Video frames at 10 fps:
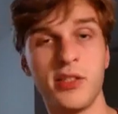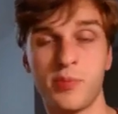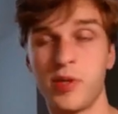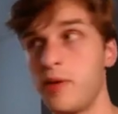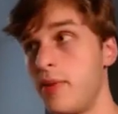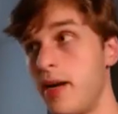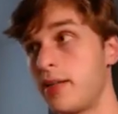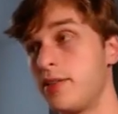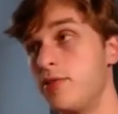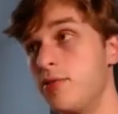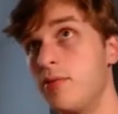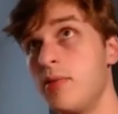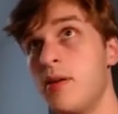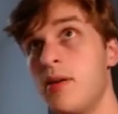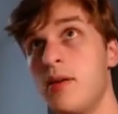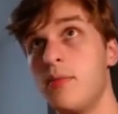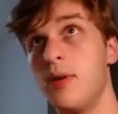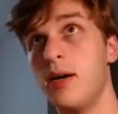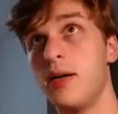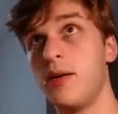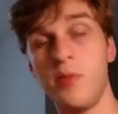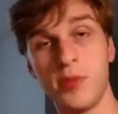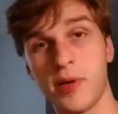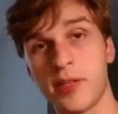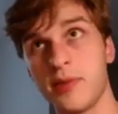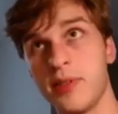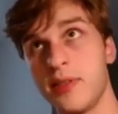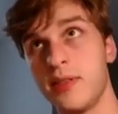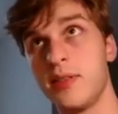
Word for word: just bring me back to my home directory.